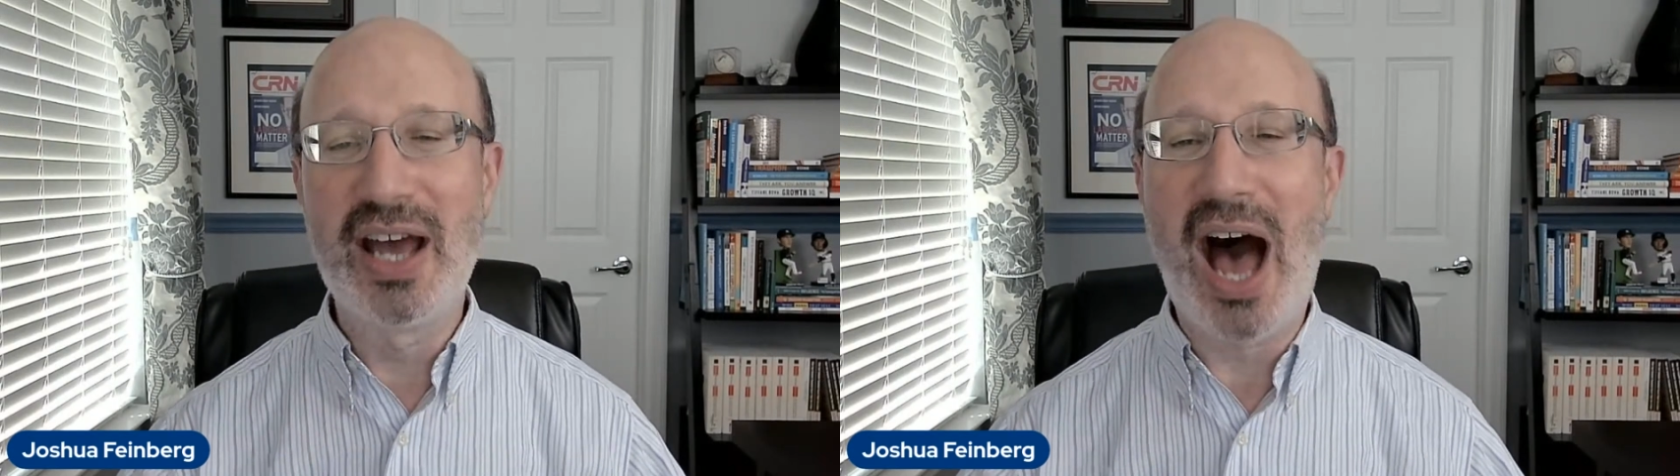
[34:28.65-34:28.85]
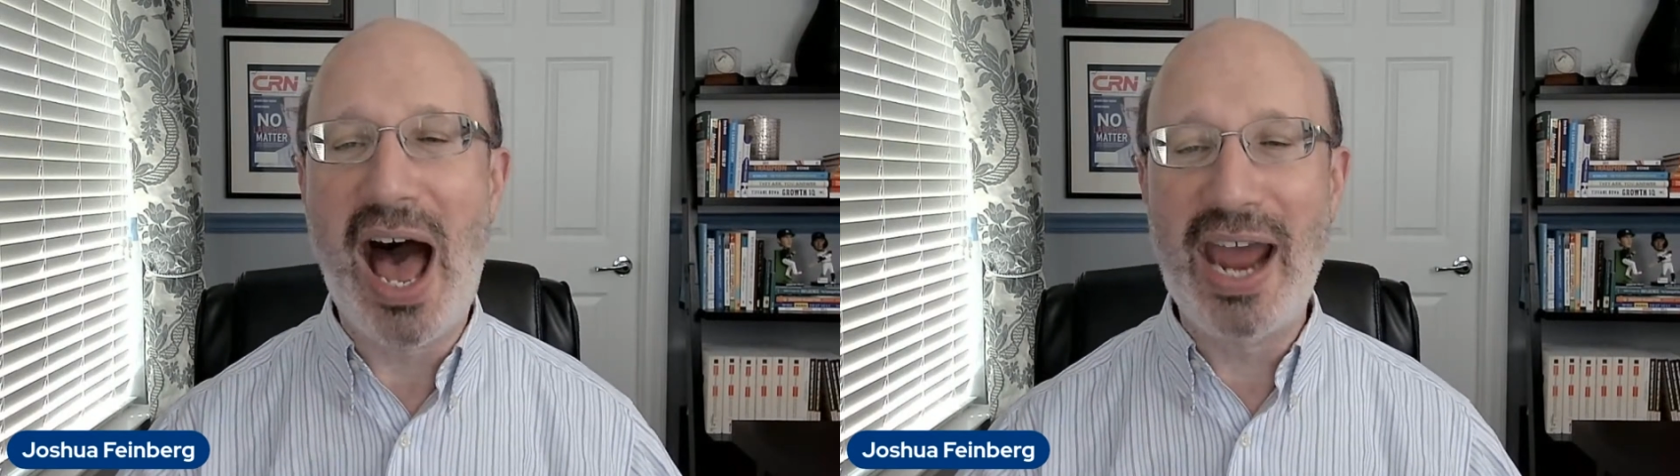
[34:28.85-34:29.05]

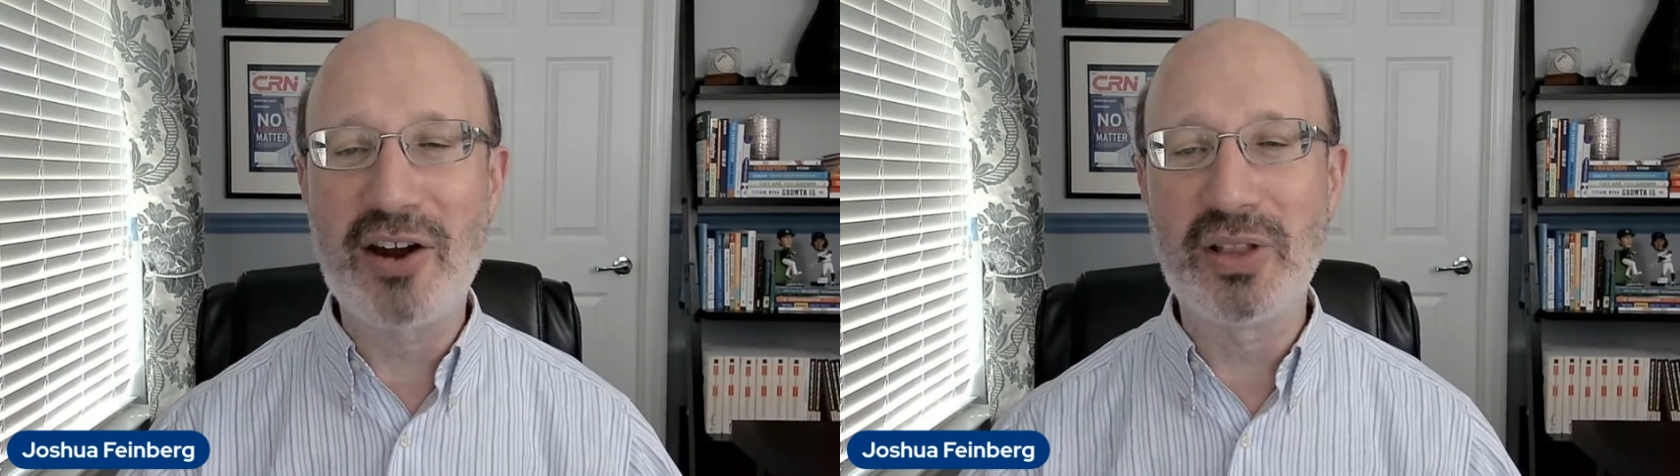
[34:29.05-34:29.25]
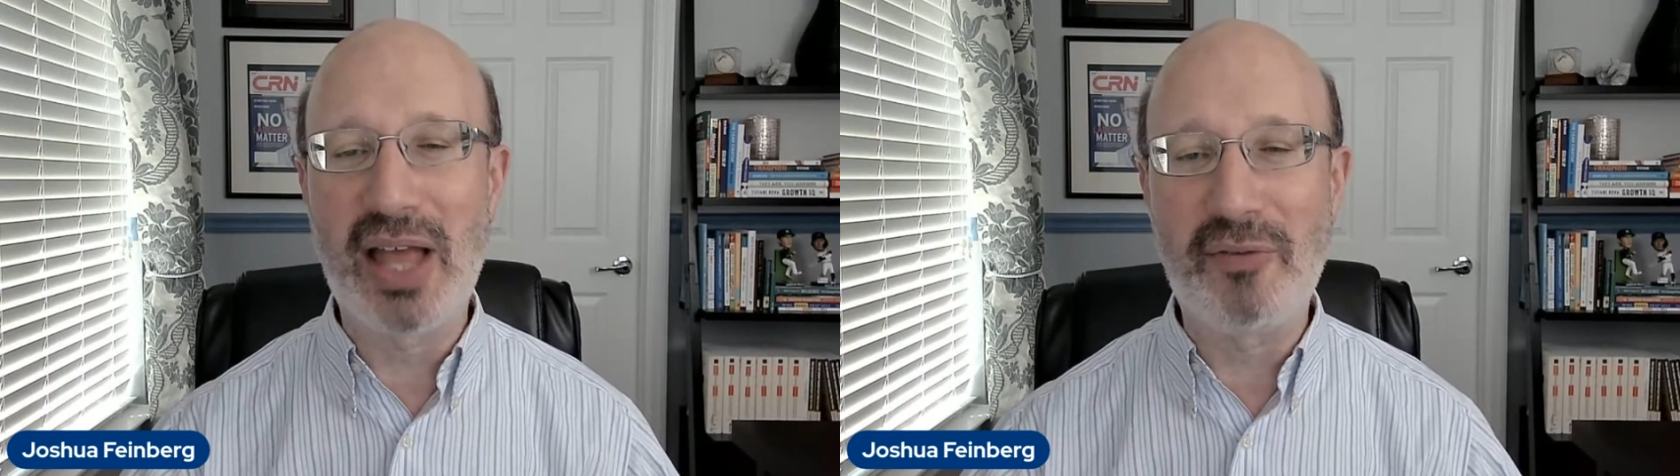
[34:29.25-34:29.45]

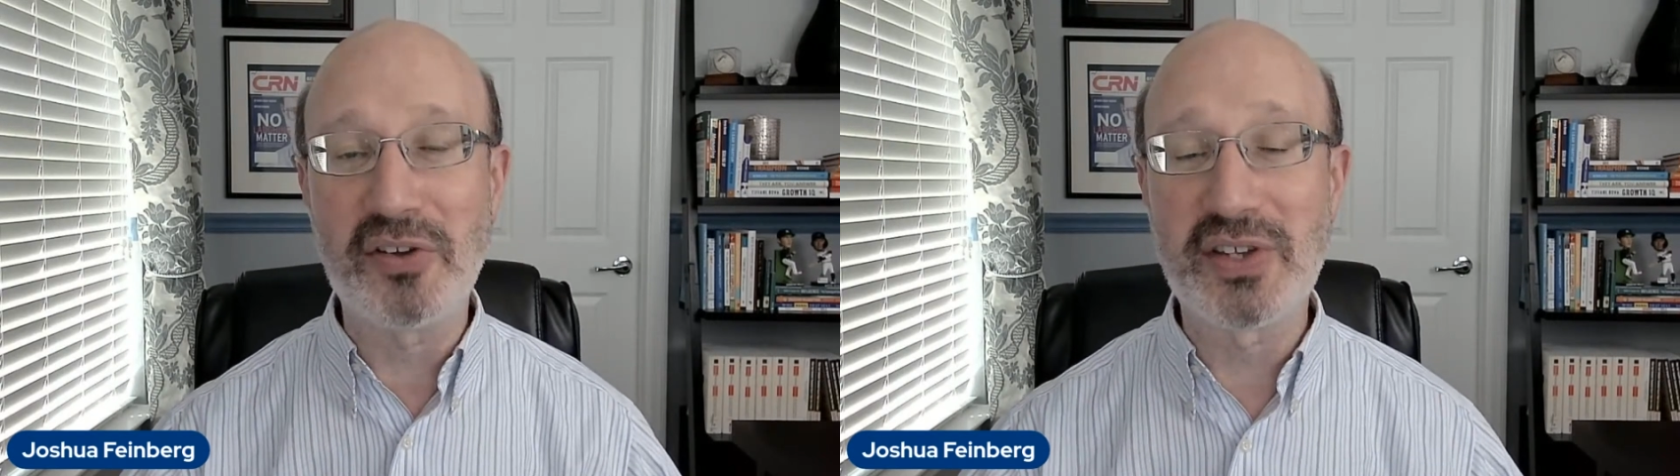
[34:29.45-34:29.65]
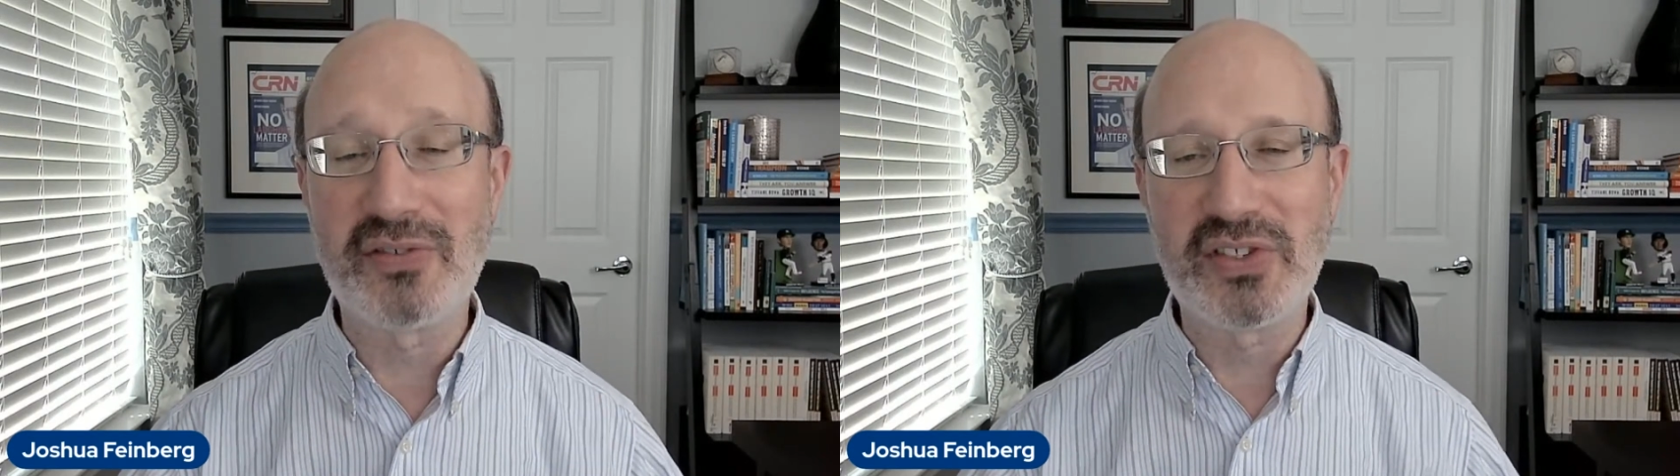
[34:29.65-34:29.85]
higher
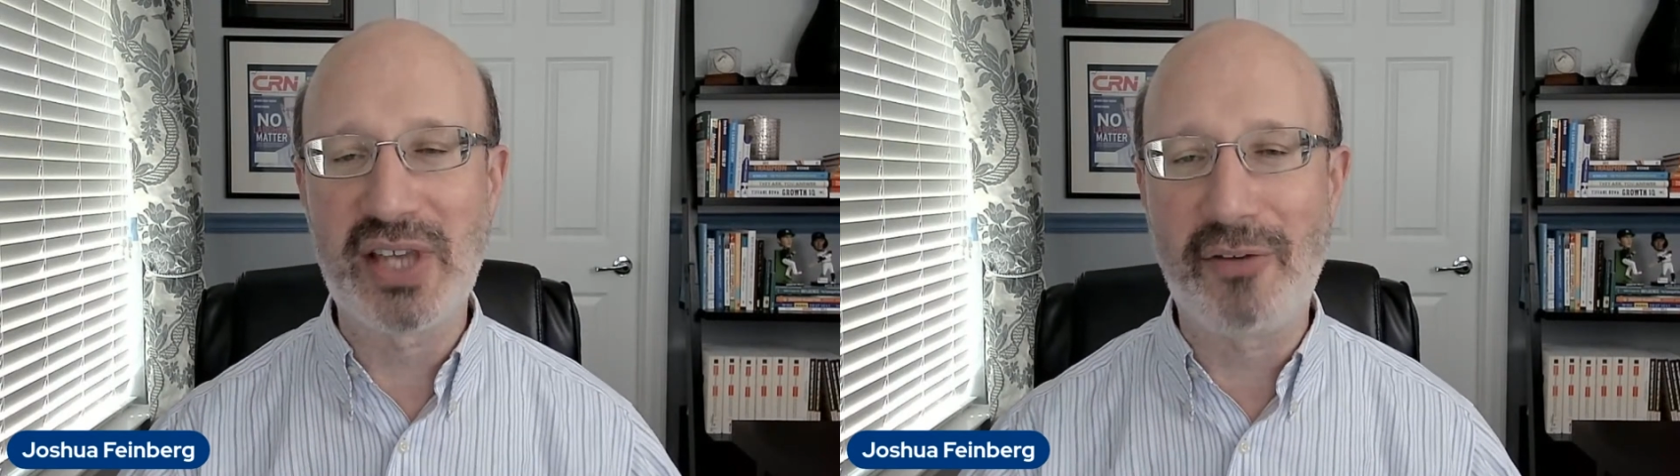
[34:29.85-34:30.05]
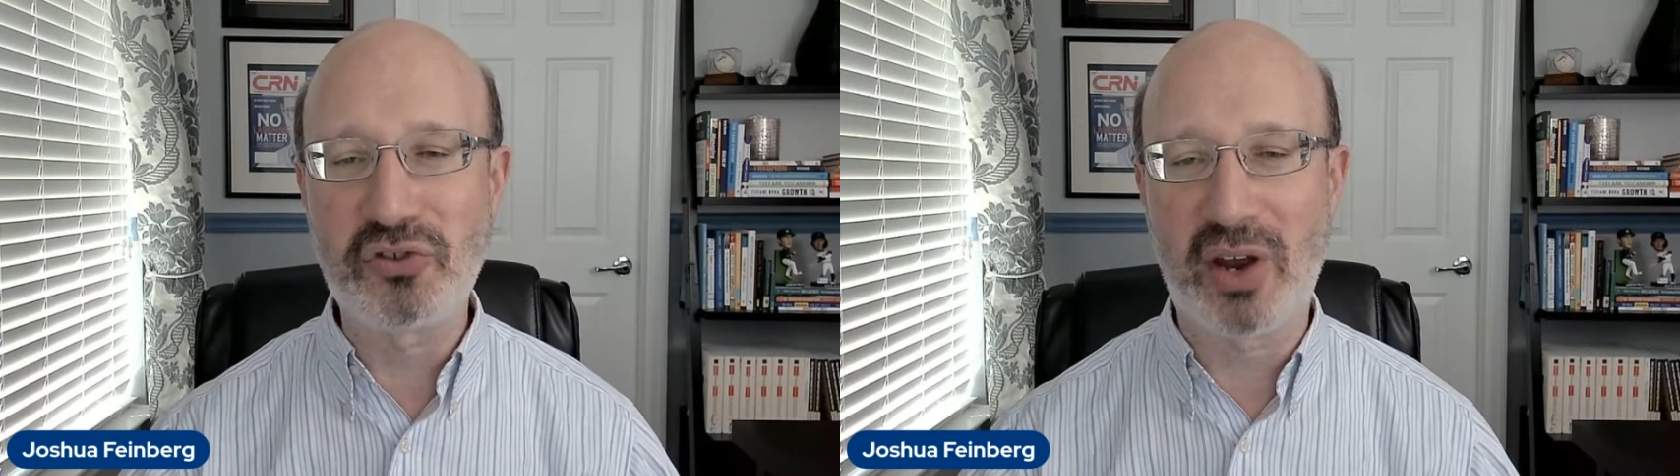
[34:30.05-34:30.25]
levels of
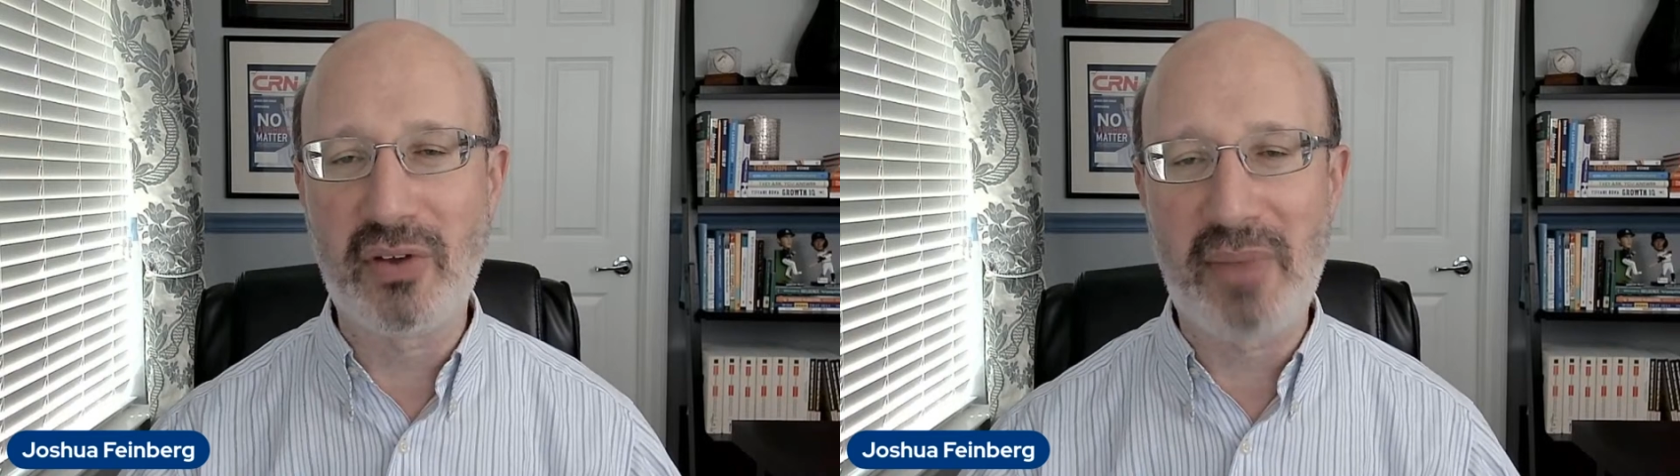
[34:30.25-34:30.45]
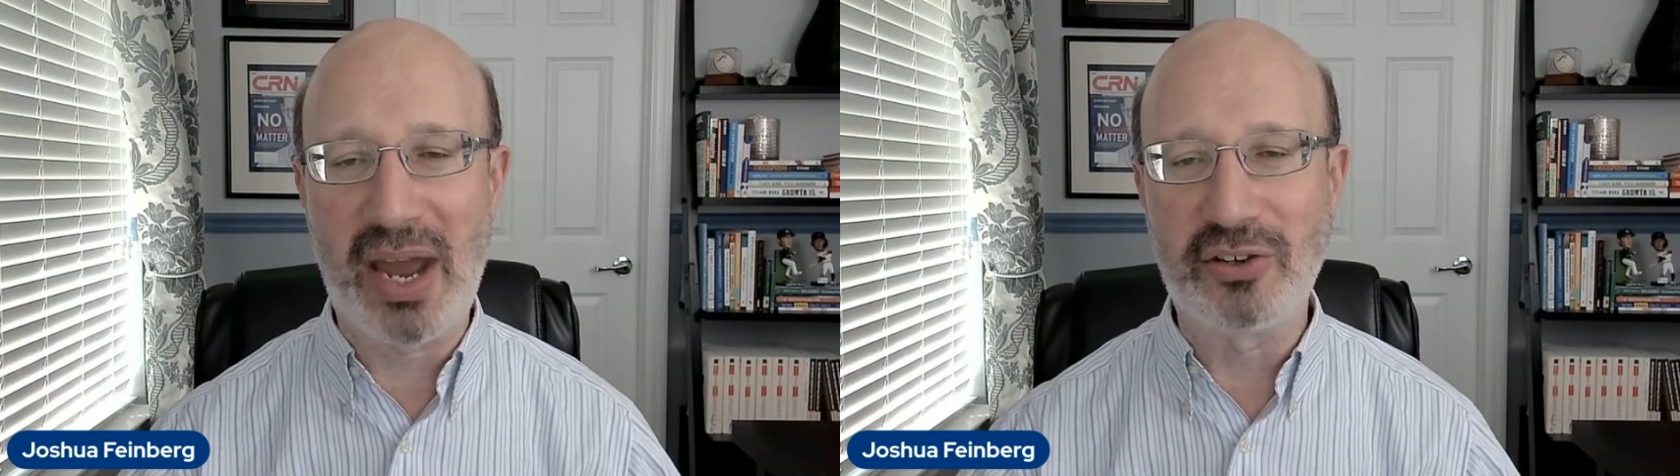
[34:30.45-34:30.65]

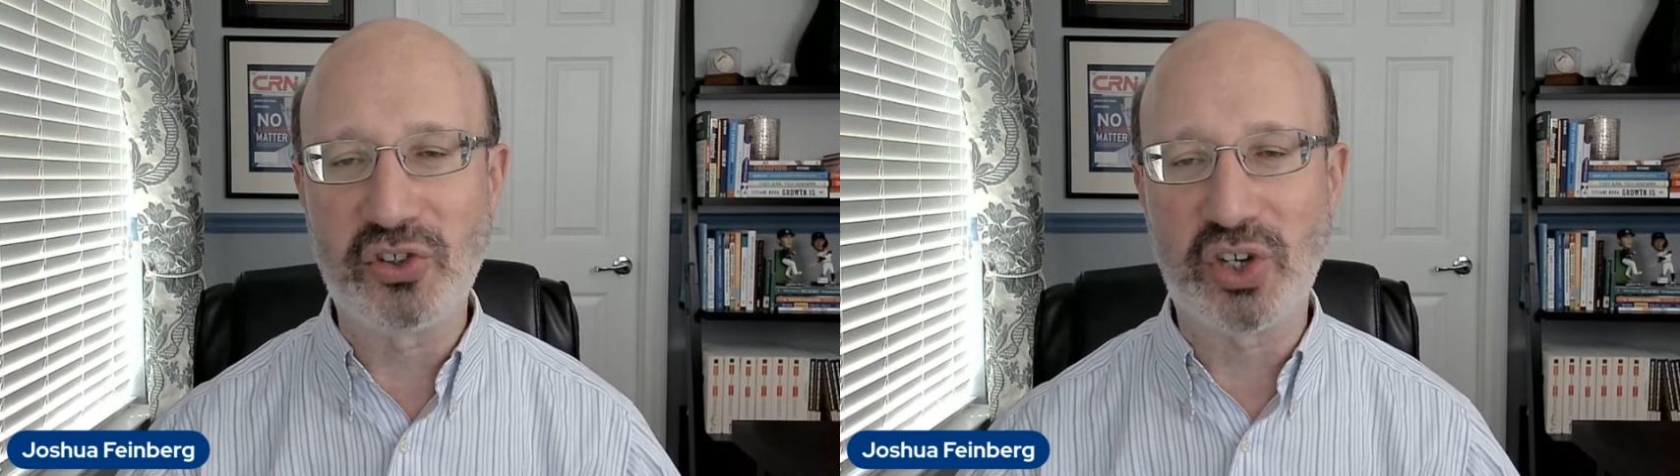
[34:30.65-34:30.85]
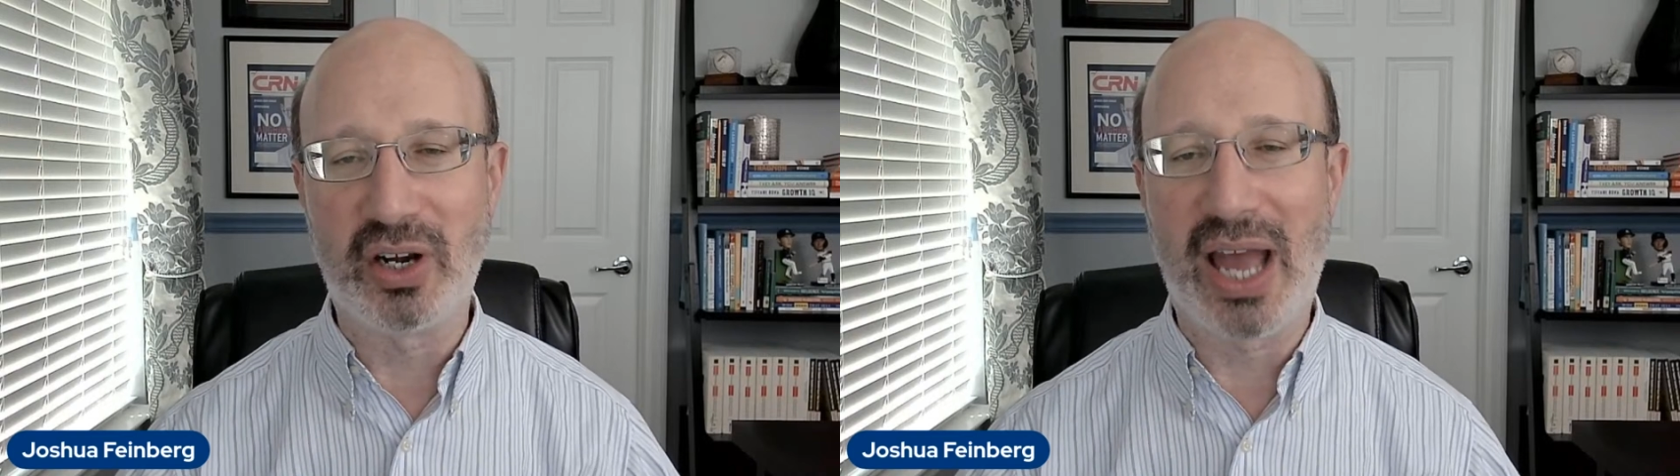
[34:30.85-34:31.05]
self-driven buyer's journey,